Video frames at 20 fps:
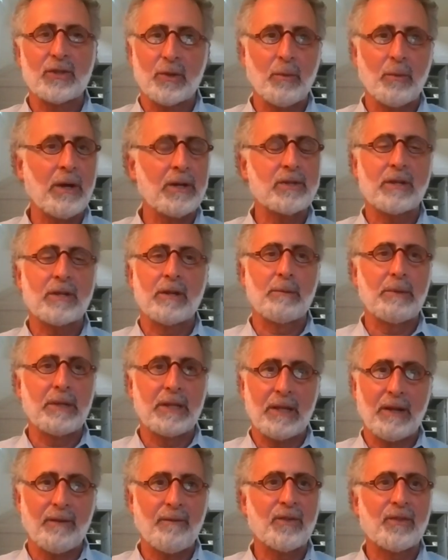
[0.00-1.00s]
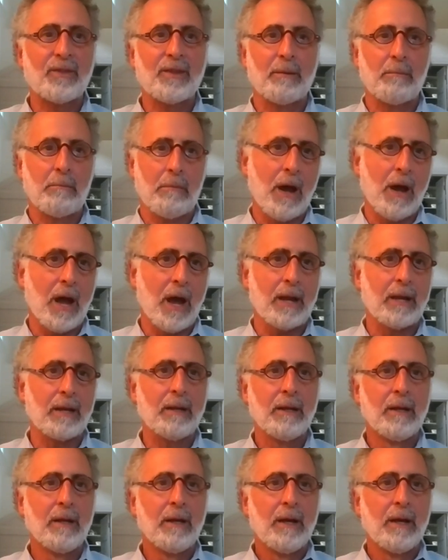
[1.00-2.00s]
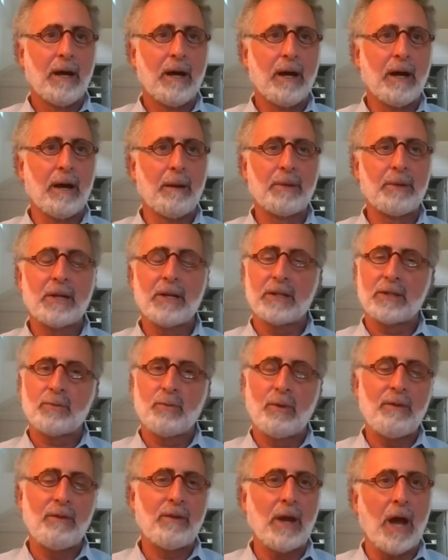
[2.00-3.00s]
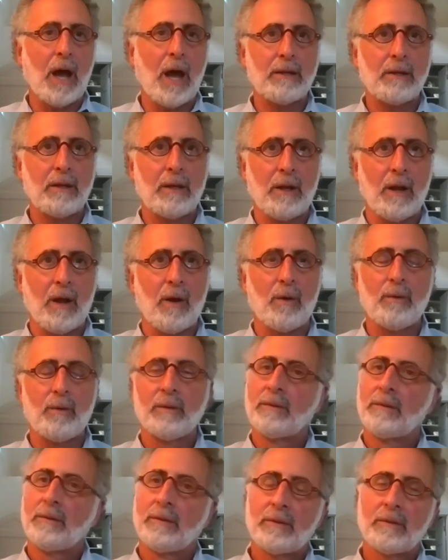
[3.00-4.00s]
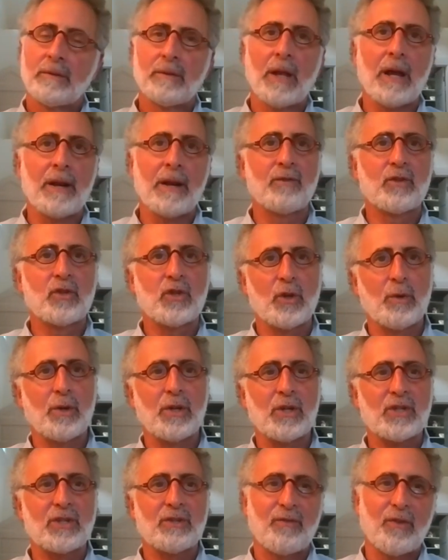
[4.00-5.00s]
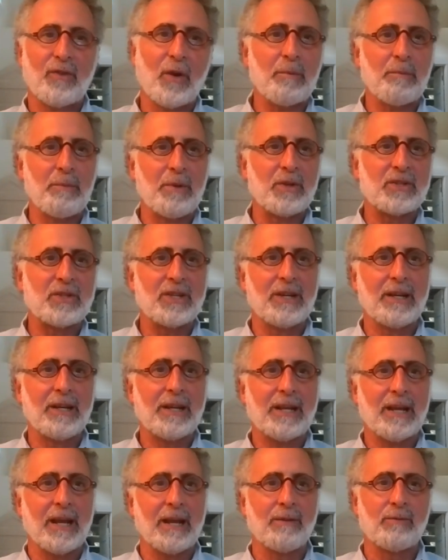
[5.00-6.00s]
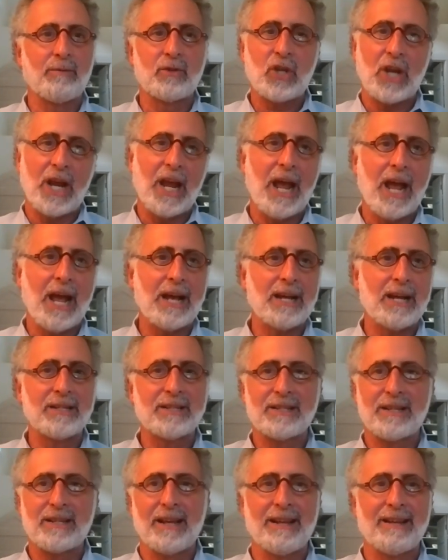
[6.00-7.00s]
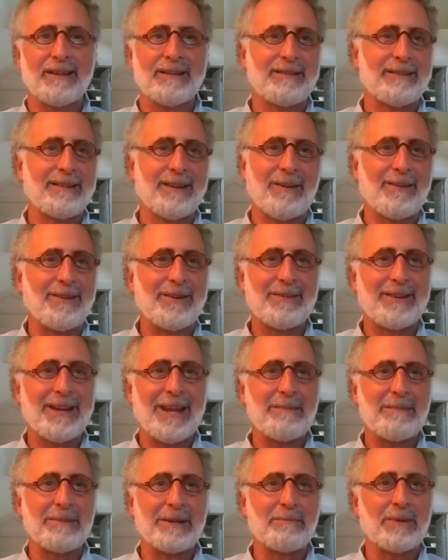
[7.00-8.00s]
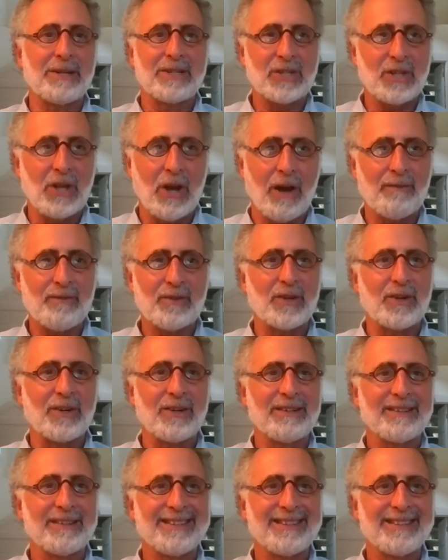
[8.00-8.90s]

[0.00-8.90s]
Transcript: your wine's going to be different than mine. We've got a lot of Jewish folk music and jazz and you name it, but softer.